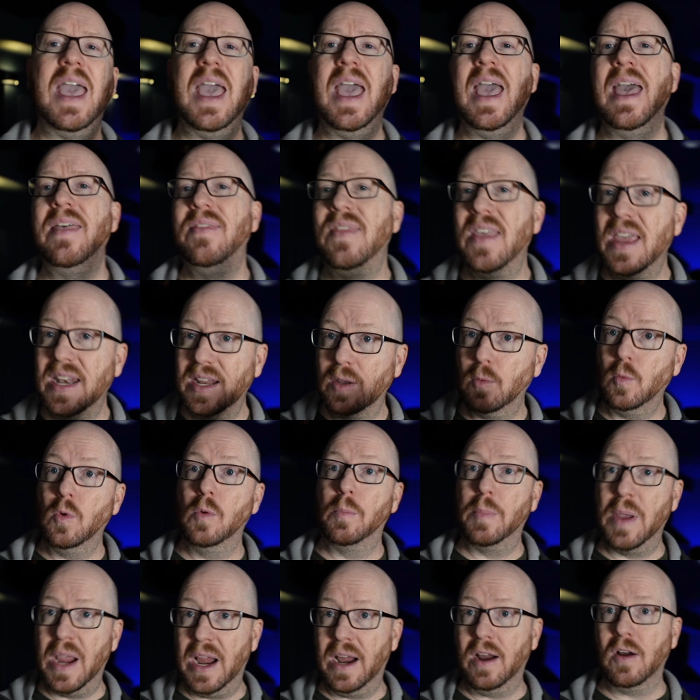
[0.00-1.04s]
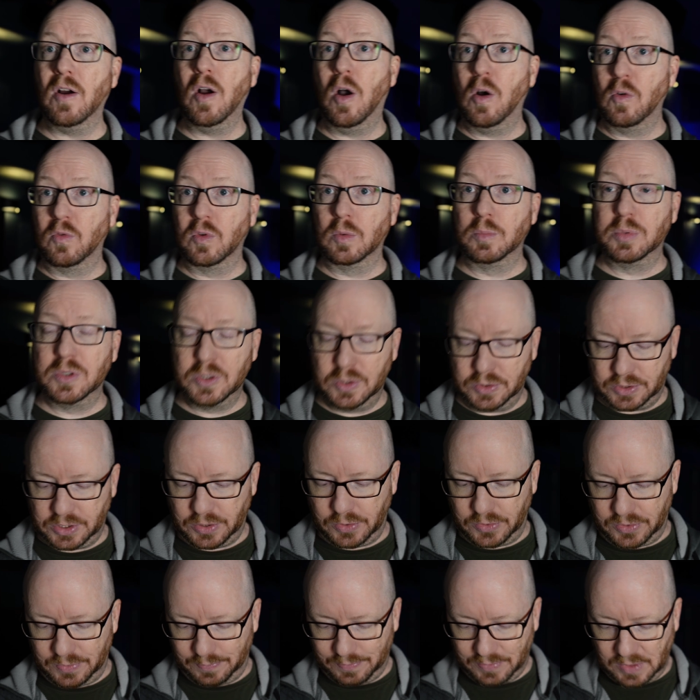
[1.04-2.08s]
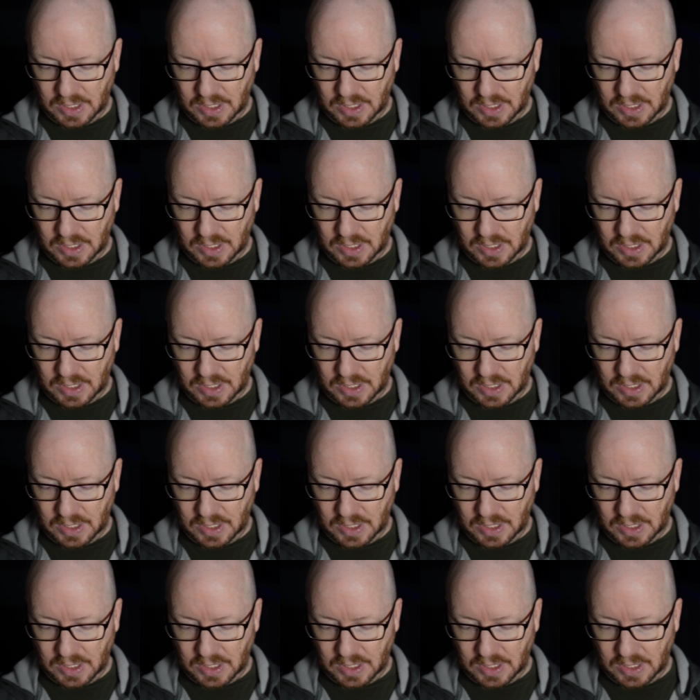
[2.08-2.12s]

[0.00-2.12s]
and then it will pair over Bluetooth.